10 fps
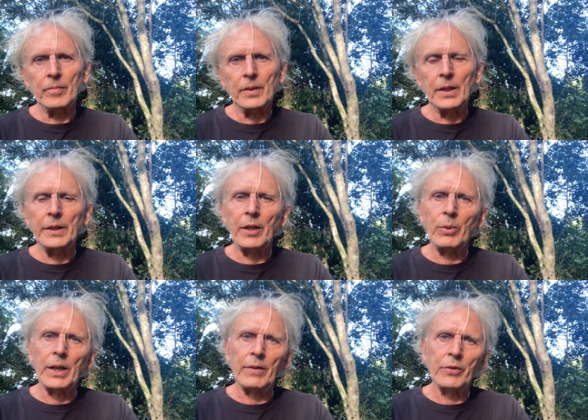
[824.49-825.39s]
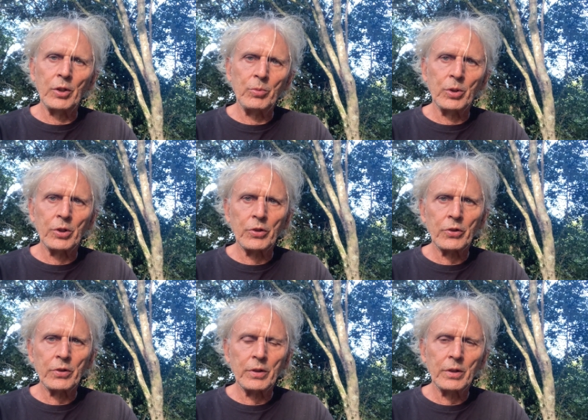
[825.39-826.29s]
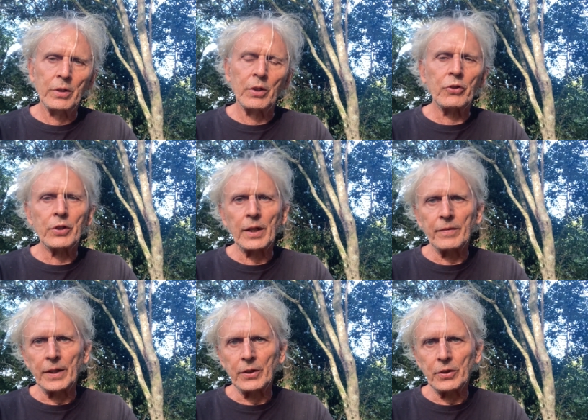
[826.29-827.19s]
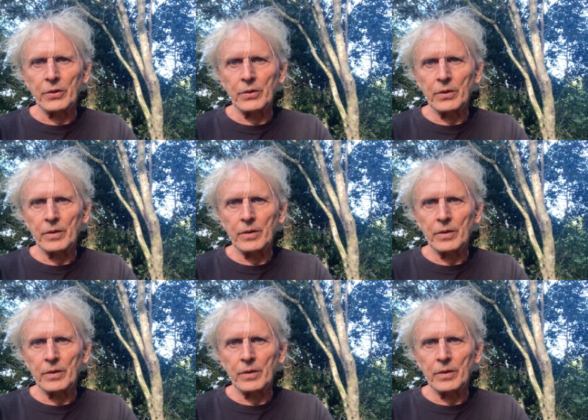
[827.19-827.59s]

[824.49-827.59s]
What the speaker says: And then we'll have no wars, no starvation,